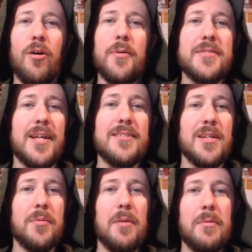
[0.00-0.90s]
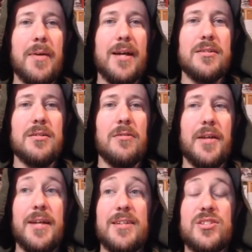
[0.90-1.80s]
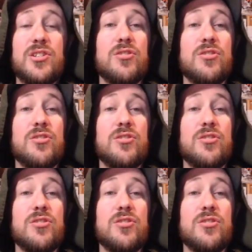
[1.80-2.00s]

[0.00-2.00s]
it always ends up coming back to you and